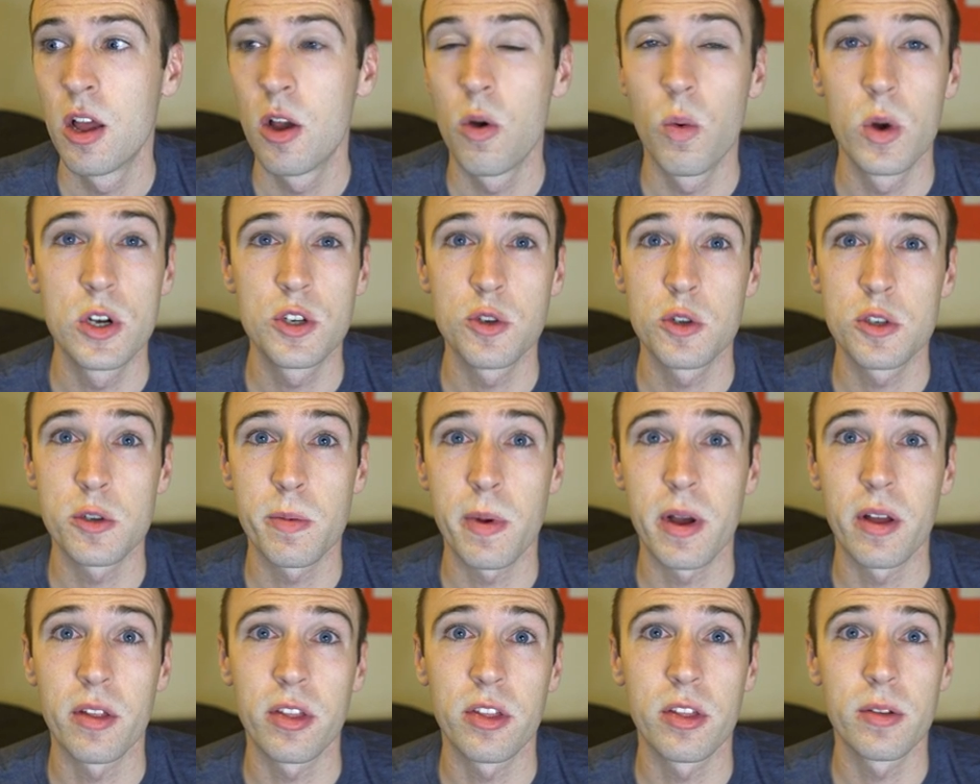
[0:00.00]
which was
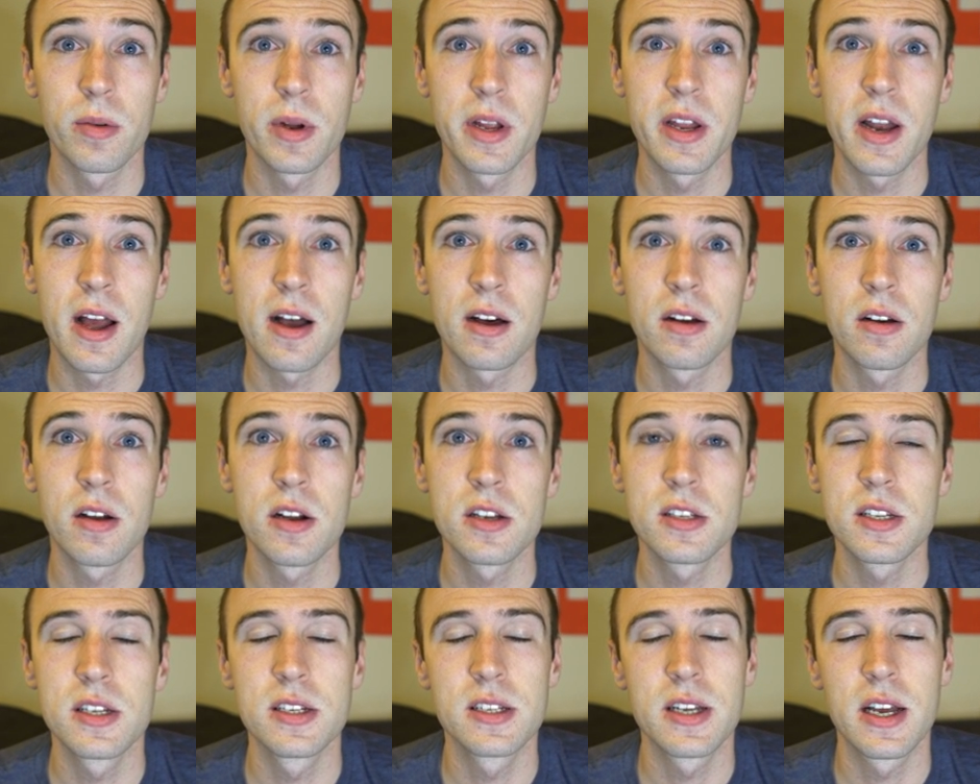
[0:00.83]
about
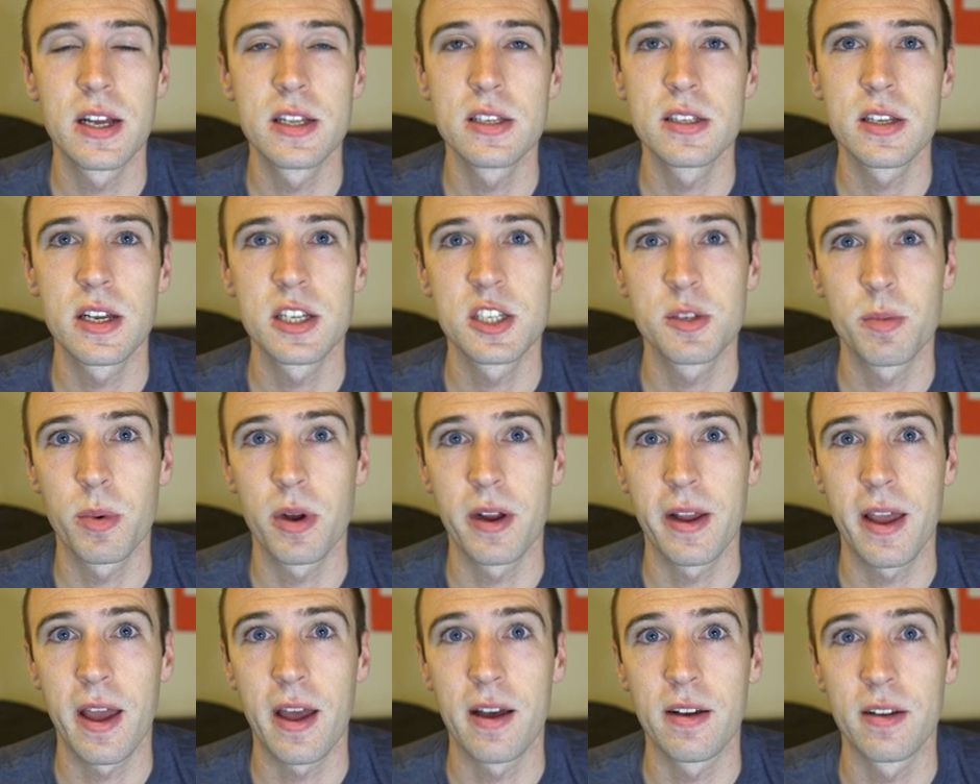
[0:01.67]
$3.10 per
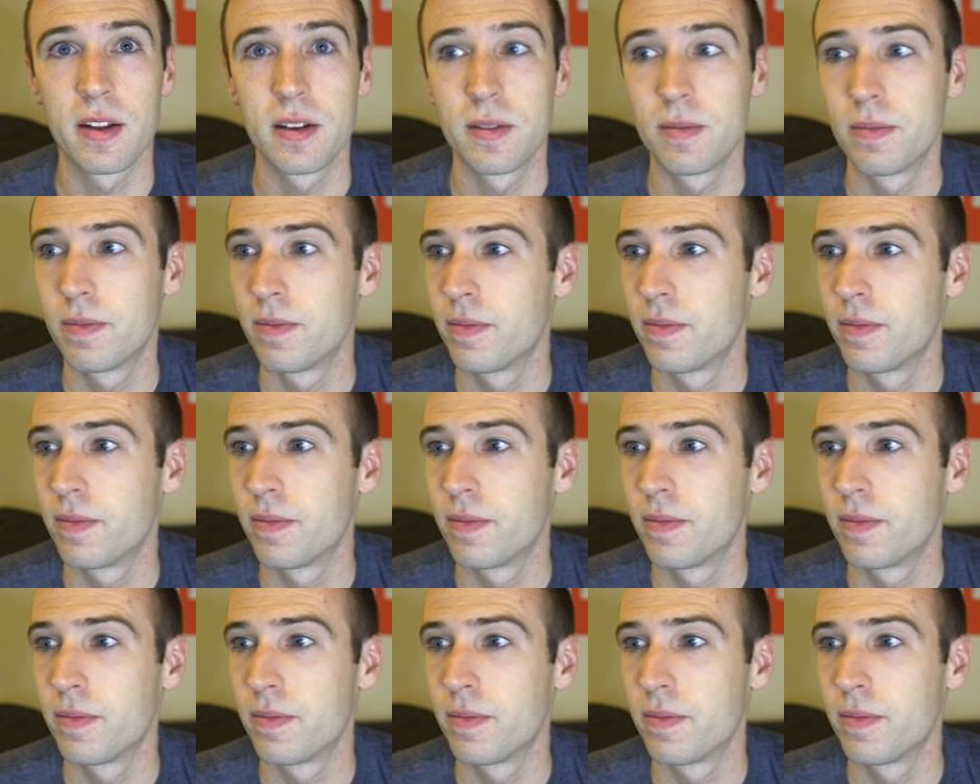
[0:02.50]
gallon,